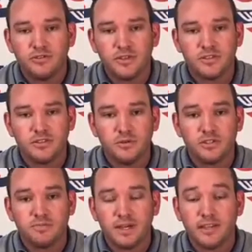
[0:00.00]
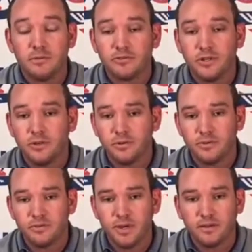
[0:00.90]
just as you expect them to treat you with
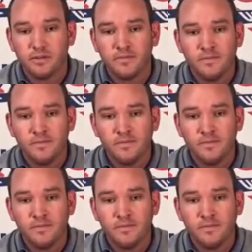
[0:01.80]
respect.